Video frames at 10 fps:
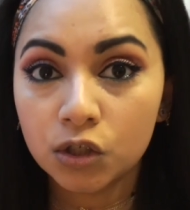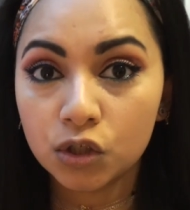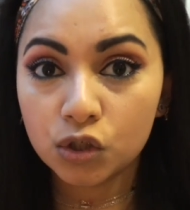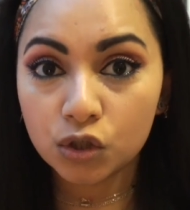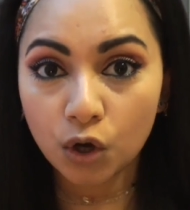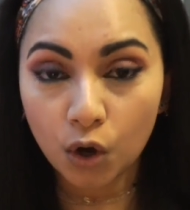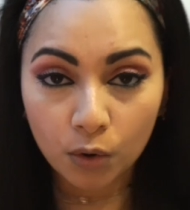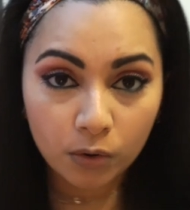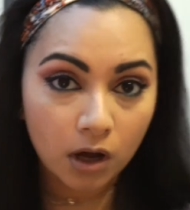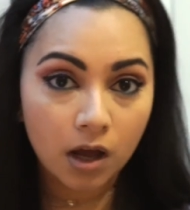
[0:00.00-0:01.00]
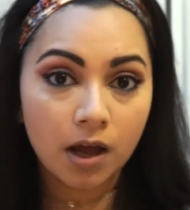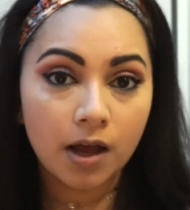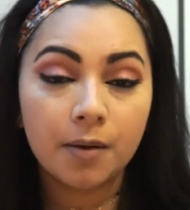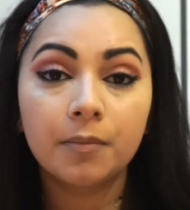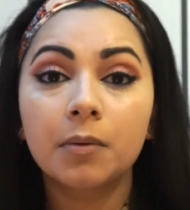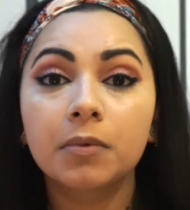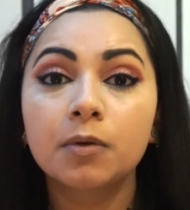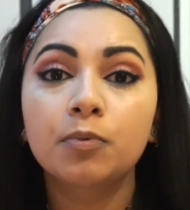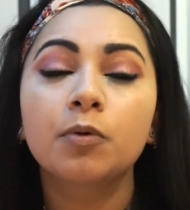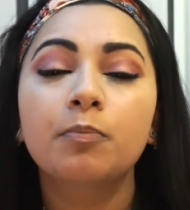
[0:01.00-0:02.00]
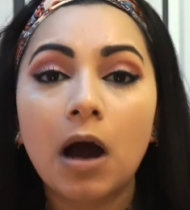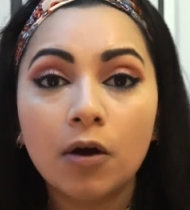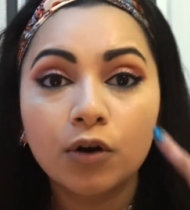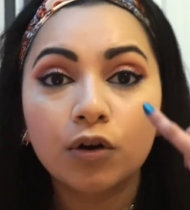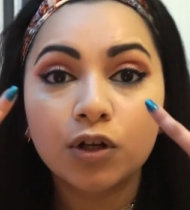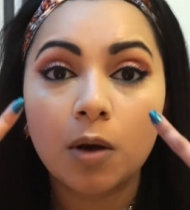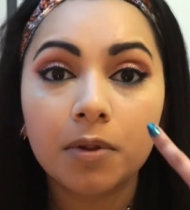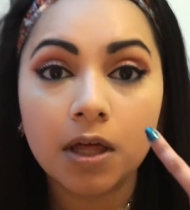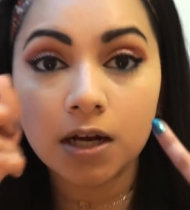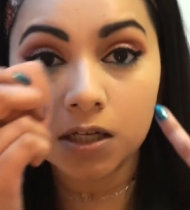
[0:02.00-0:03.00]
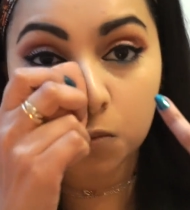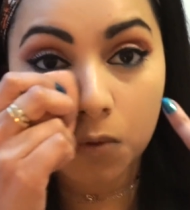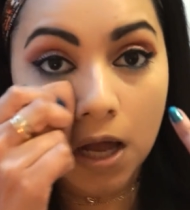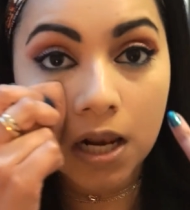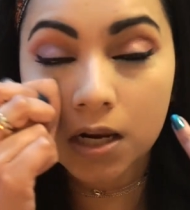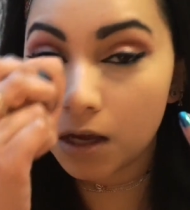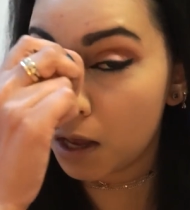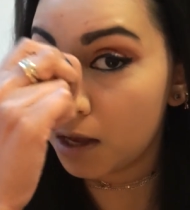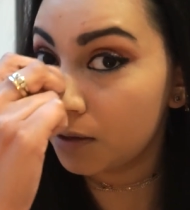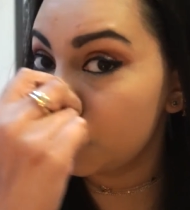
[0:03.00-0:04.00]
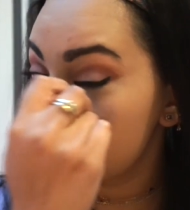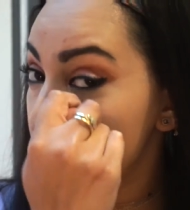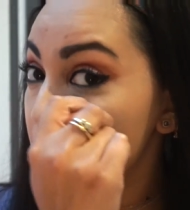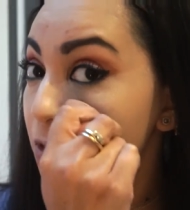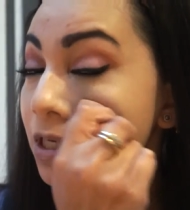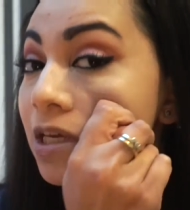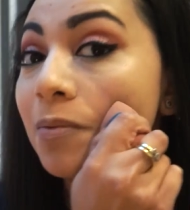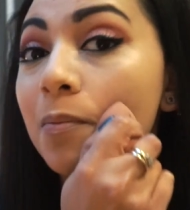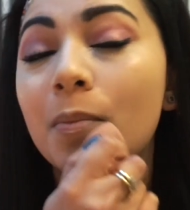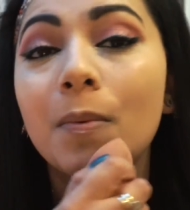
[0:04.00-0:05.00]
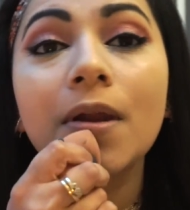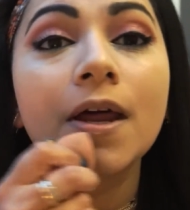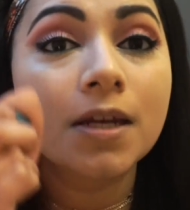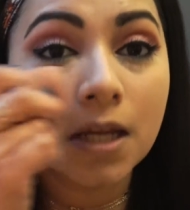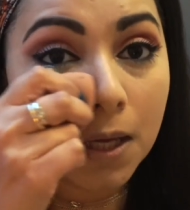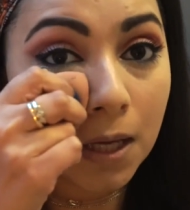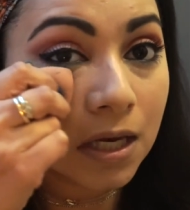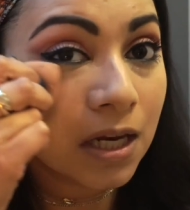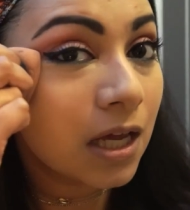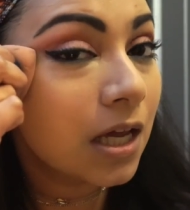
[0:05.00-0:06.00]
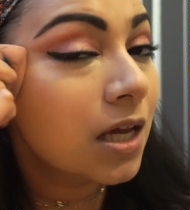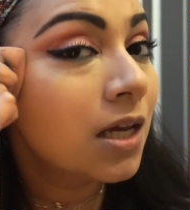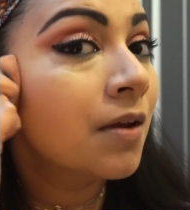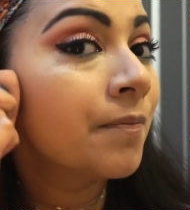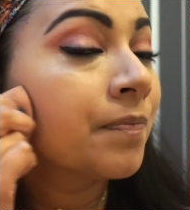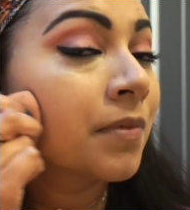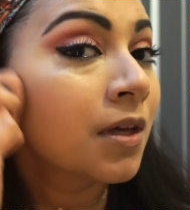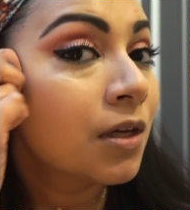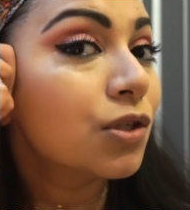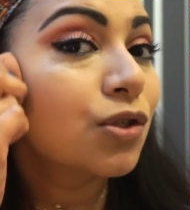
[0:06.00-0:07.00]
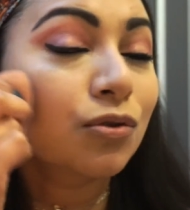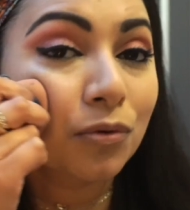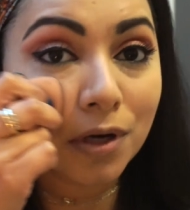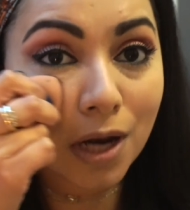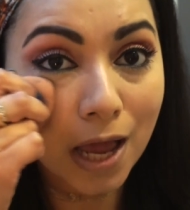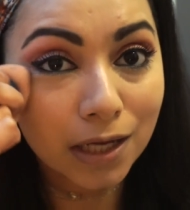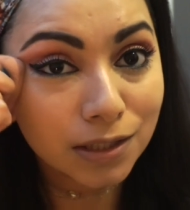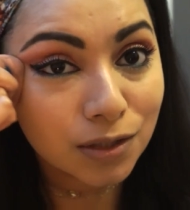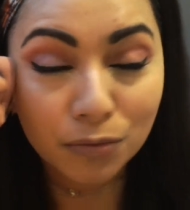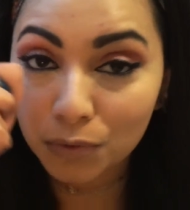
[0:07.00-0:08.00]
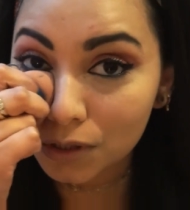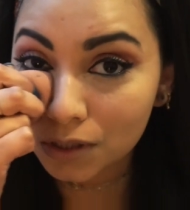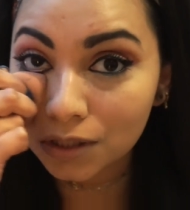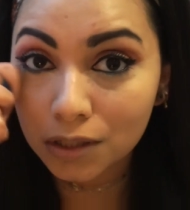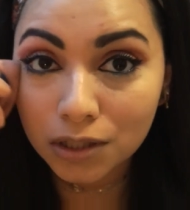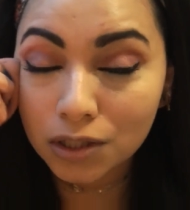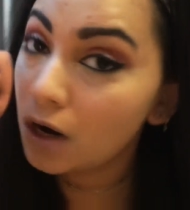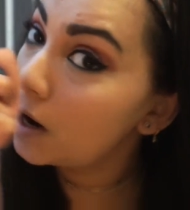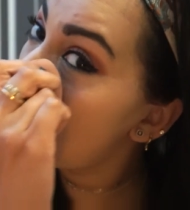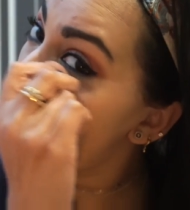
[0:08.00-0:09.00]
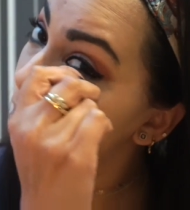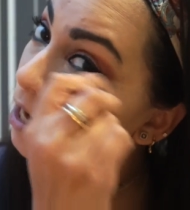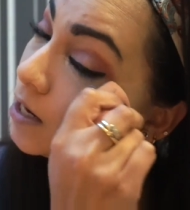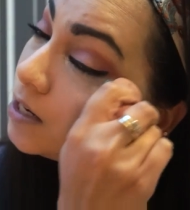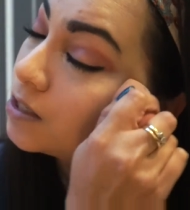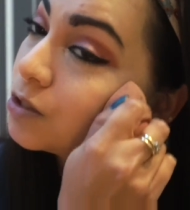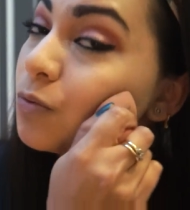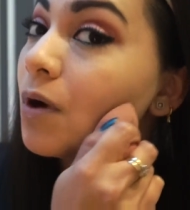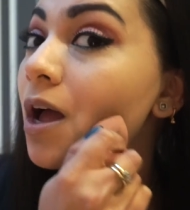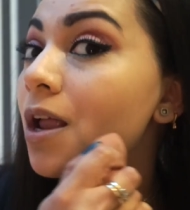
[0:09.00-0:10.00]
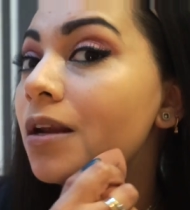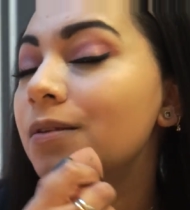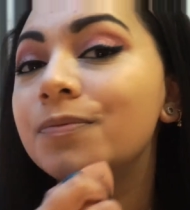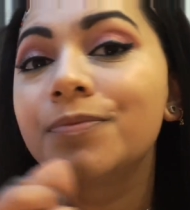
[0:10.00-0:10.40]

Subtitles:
So I'm going to put powder on top of that as well. And I'm just going to keep blending it in. So next we're just going to start highlighting as well.